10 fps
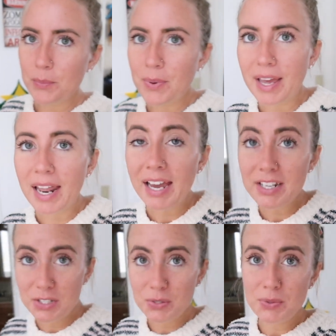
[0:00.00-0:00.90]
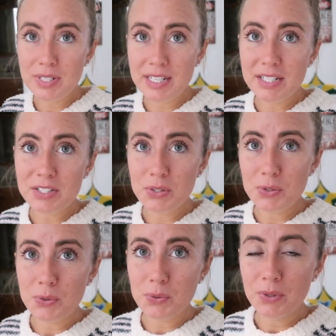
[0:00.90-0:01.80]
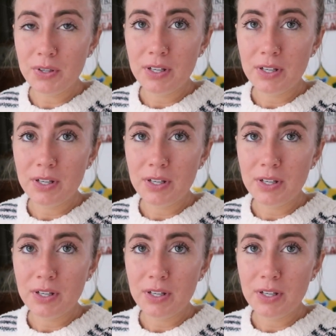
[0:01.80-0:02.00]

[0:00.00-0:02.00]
but I do need to